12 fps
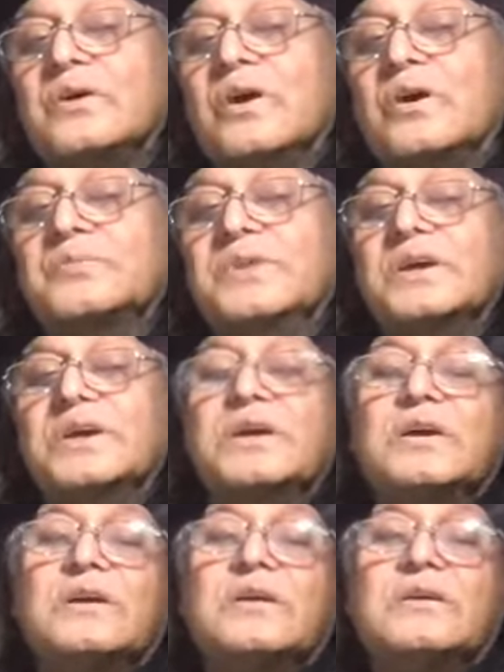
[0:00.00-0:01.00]
of
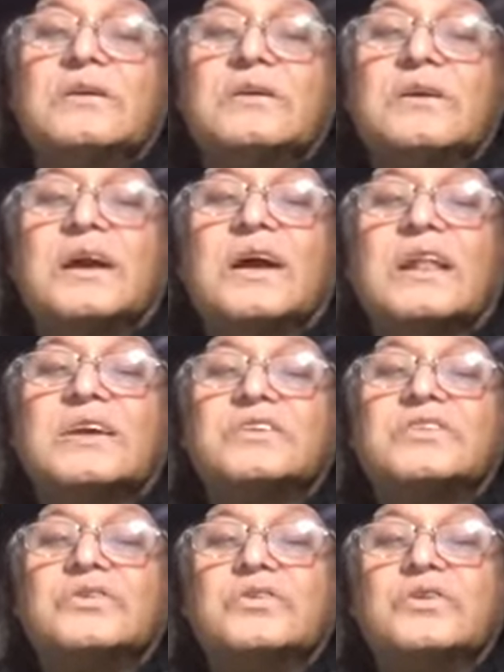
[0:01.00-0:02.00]
the
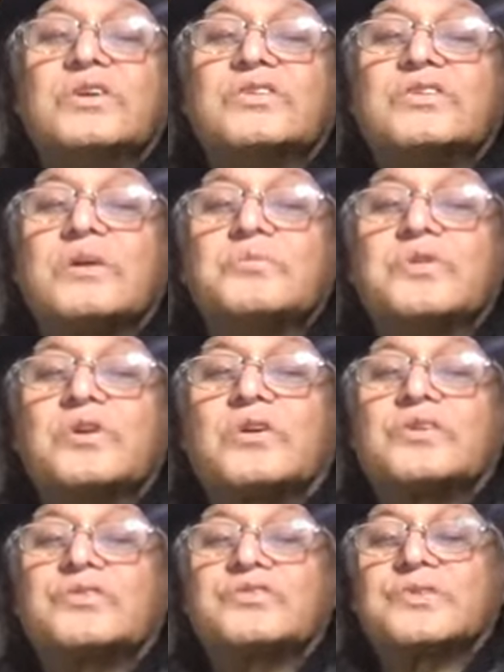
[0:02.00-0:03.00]
English judicial
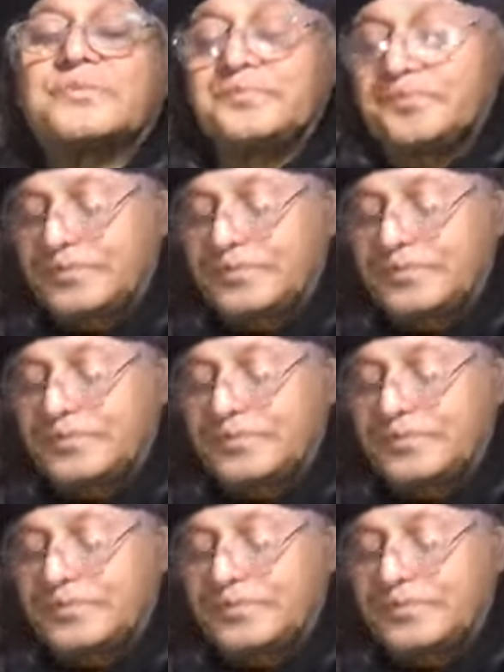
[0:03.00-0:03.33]
bureaucracy.